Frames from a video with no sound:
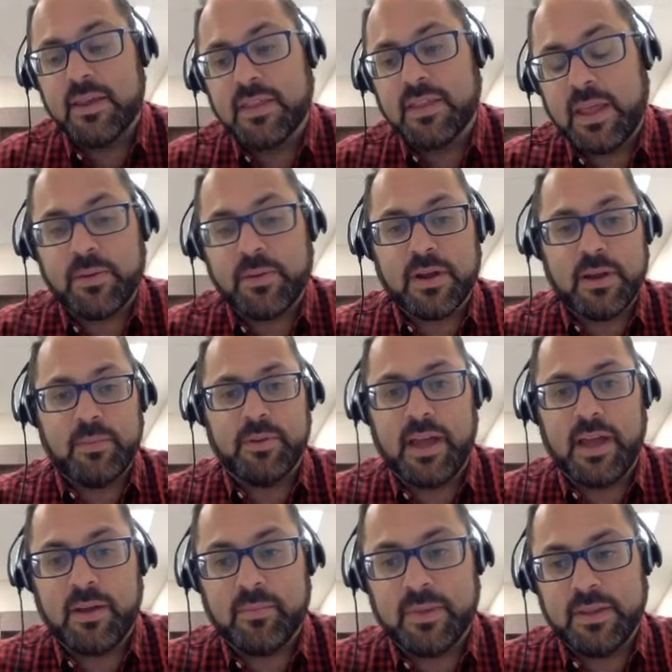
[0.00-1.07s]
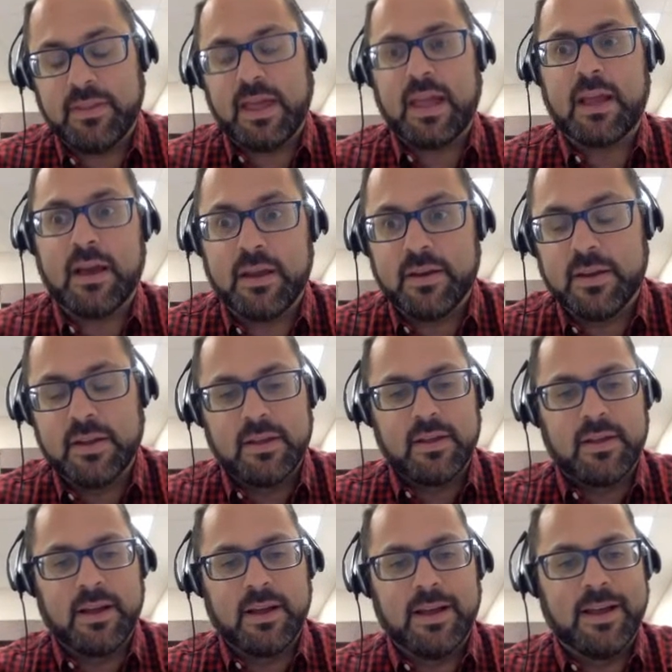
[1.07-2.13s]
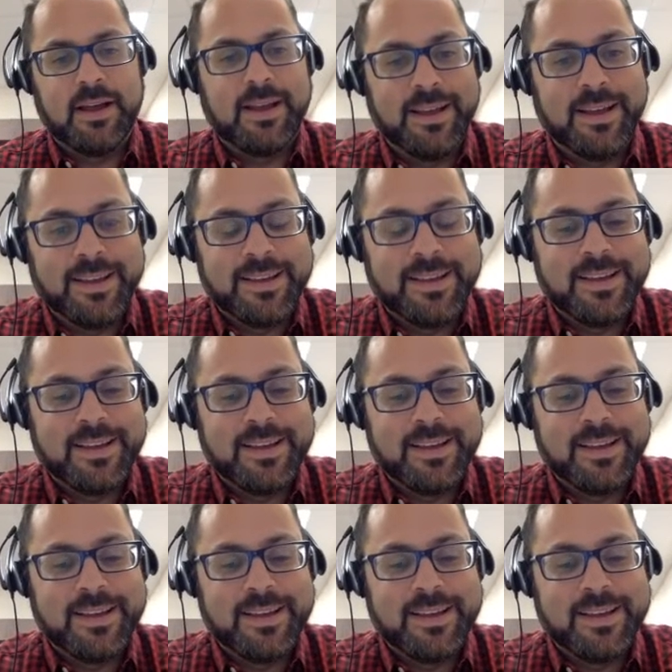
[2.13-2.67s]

they were able to help me, thank God.